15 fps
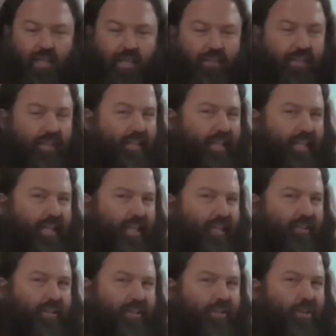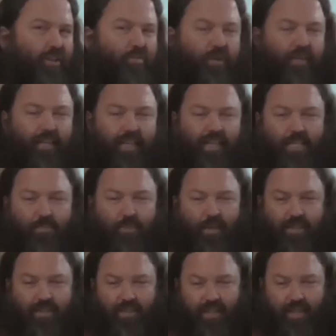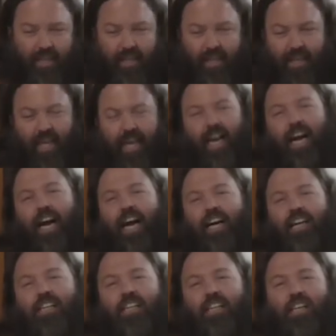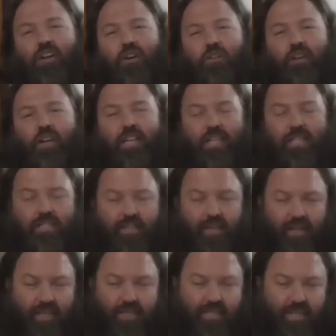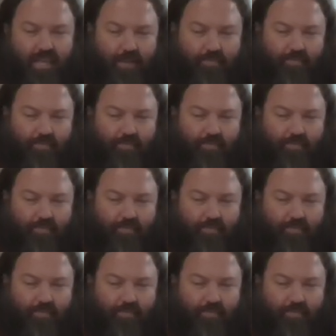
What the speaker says: and the year that nobody expected. Alrighty, so let's